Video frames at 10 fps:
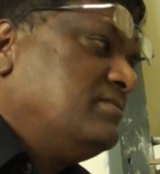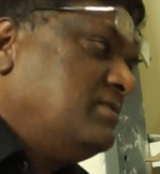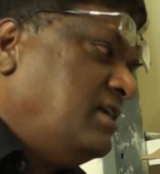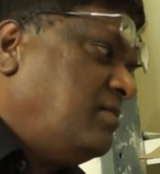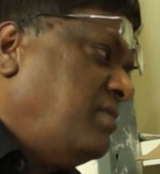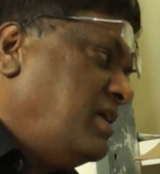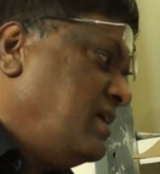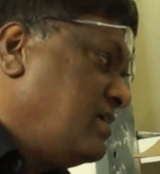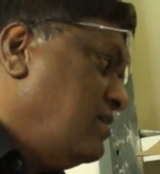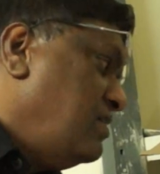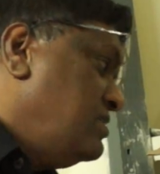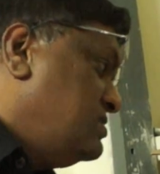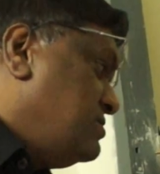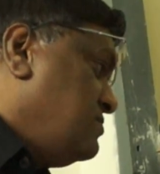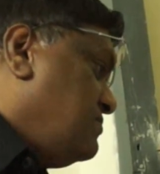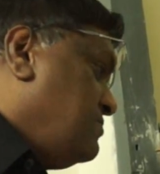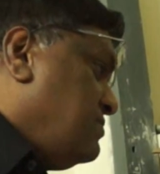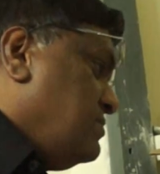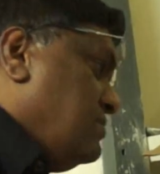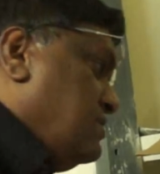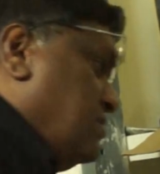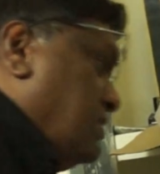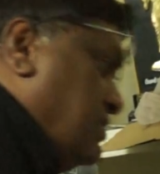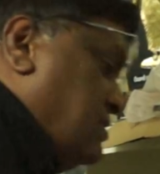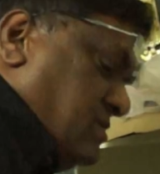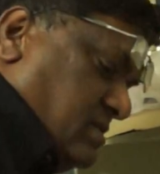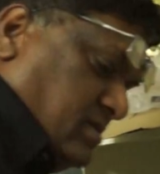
That man acknowledged in his